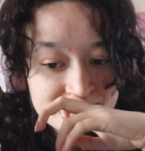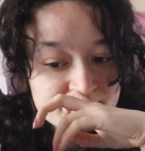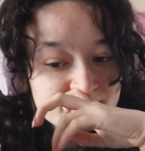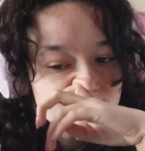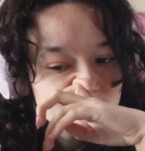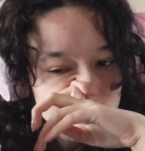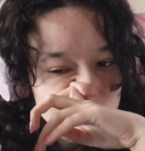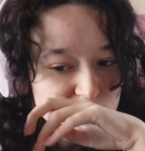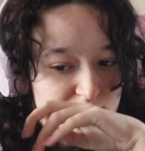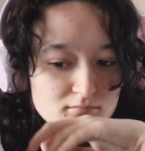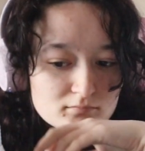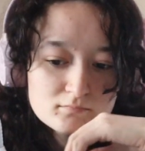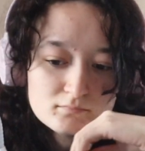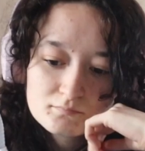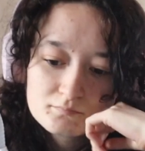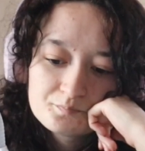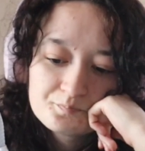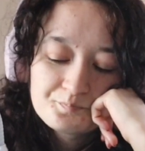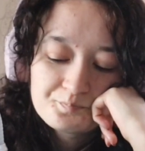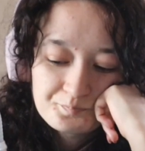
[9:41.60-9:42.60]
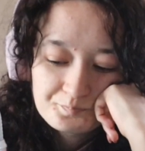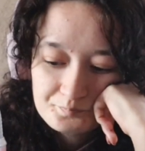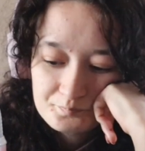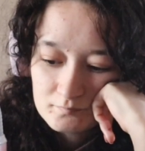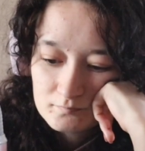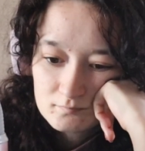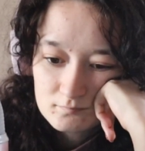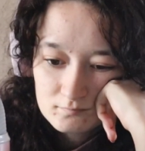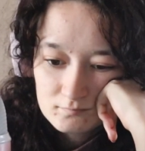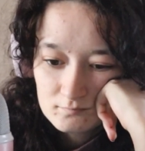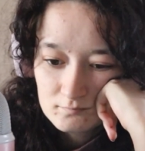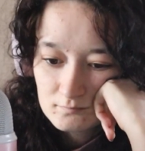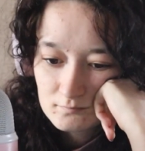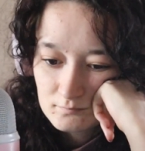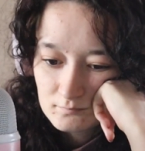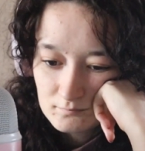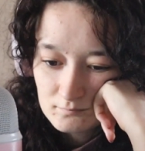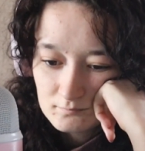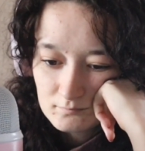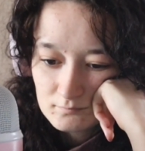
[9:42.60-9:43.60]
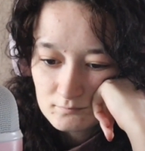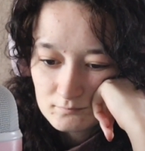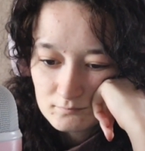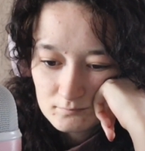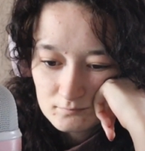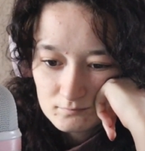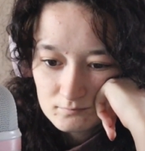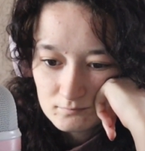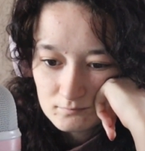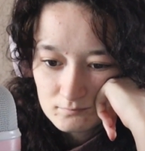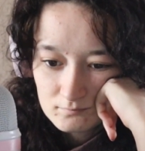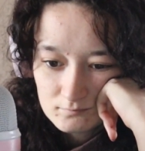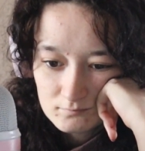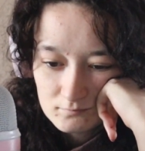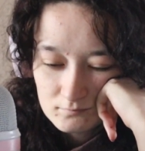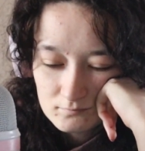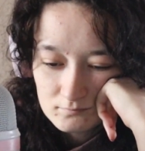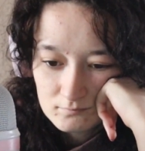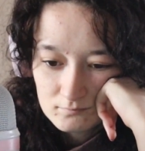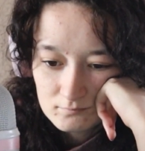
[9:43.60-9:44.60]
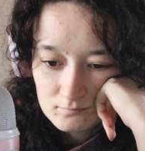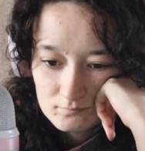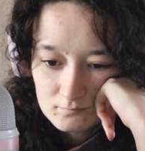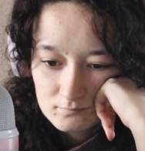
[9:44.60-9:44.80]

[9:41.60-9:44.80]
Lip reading: Nobody speaks.